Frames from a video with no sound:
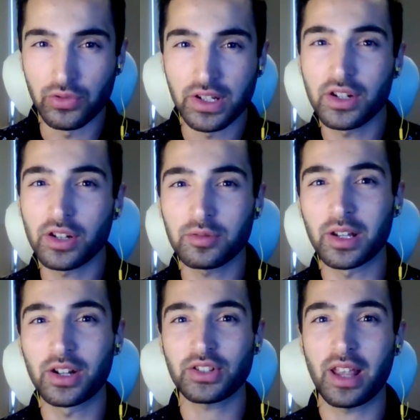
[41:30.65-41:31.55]
It's not
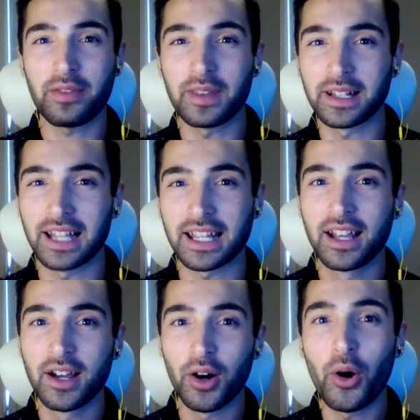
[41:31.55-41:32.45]
because something like,
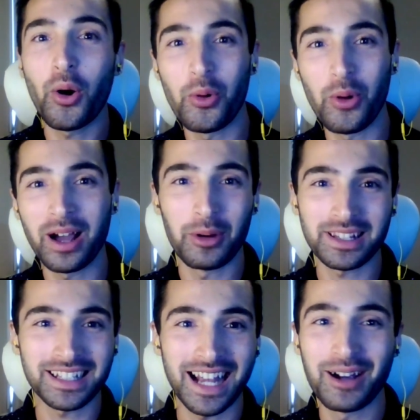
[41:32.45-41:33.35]
oh,
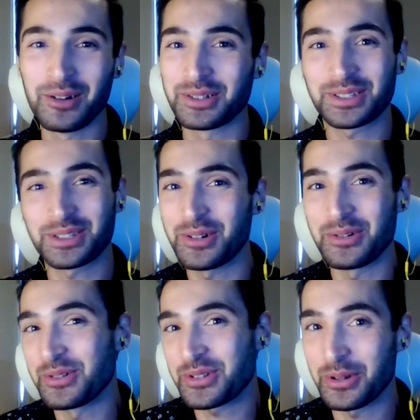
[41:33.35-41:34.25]
how it's
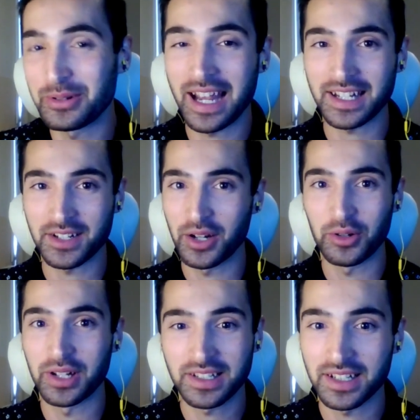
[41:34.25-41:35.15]
so nice. No,
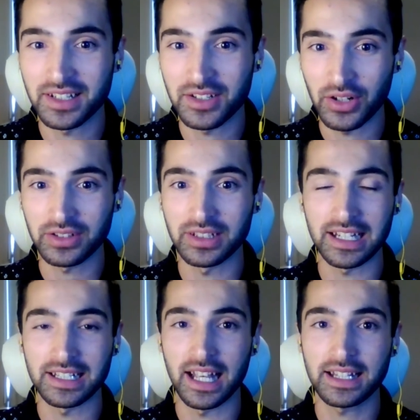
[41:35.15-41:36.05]
it's not
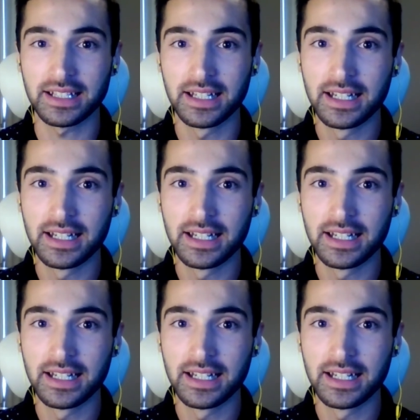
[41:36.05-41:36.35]
like that.